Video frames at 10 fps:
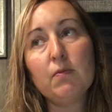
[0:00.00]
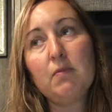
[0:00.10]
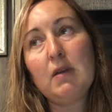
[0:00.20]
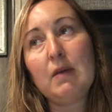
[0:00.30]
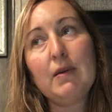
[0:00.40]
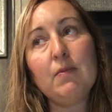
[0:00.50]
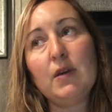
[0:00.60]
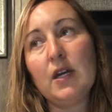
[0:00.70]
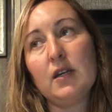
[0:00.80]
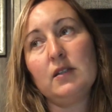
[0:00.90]
maybe
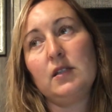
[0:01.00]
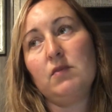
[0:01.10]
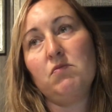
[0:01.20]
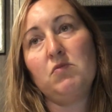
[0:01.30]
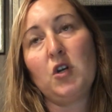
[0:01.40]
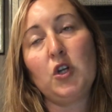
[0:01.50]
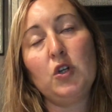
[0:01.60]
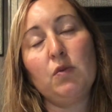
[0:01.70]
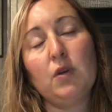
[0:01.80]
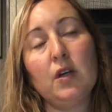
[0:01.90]
because they're
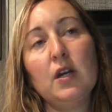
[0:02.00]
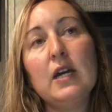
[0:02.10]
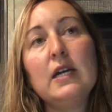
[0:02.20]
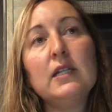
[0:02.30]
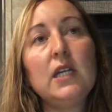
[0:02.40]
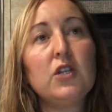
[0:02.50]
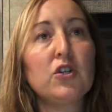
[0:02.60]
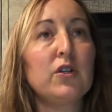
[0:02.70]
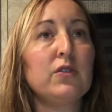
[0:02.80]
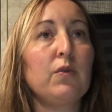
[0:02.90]
newer
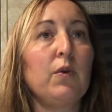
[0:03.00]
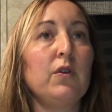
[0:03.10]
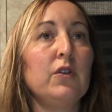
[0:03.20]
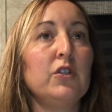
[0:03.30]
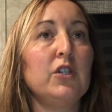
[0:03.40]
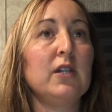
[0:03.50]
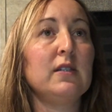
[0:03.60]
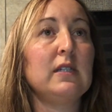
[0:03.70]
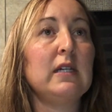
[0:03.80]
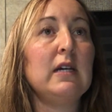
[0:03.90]
teachers or they're
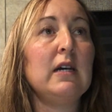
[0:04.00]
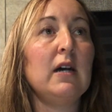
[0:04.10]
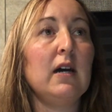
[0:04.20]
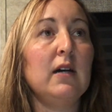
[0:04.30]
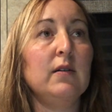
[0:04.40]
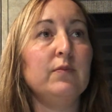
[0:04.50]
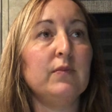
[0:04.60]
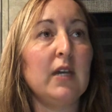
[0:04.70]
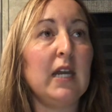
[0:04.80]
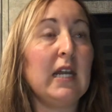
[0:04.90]
just
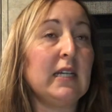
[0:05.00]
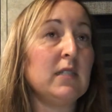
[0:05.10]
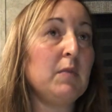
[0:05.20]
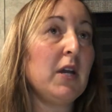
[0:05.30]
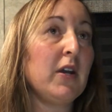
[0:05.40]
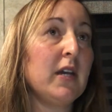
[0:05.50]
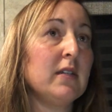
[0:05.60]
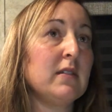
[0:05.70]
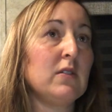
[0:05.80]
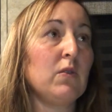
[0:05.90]

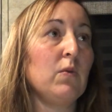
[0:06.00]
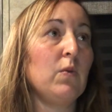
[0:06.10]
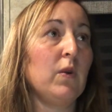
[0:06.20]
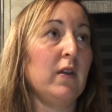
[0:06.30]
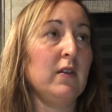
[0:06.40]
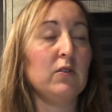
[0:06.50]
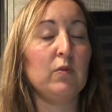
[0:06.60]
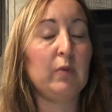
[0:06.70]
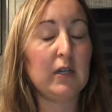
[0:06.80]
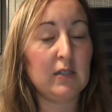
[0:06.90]
inexperienced, or this
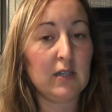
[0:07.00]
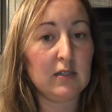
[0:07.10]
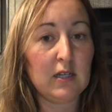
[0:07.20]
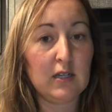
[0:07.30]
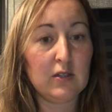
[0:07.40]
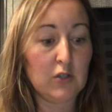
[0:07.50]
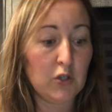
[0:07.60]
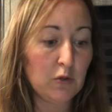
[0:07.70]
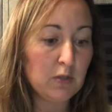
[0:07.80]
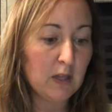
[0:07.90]
whole process is
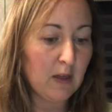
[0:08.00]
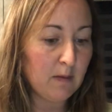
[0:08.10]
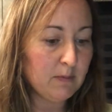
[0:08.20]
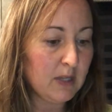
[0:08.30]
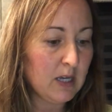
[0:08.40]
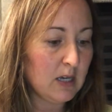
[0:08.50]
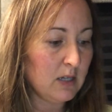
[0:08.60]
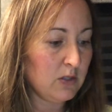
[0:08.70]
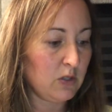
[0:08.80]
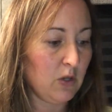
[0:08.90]
new to them.
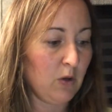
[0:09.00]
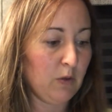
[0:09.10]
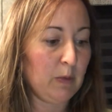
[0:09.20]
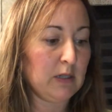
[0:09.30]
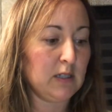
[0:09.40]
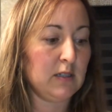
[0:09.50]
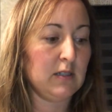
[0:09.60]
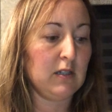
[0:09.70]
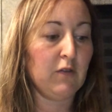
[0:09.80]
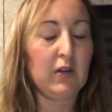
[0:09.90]
So the process
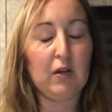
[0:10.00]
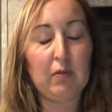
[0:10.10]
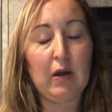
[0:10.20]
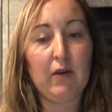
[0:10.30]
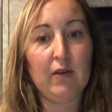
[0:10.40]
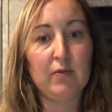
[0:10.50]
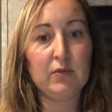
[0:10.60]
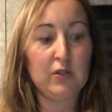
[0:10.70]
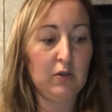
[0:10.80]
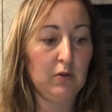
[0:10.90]
itself can empower them
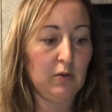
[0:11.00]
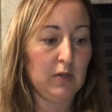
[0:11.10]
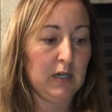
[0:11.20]
to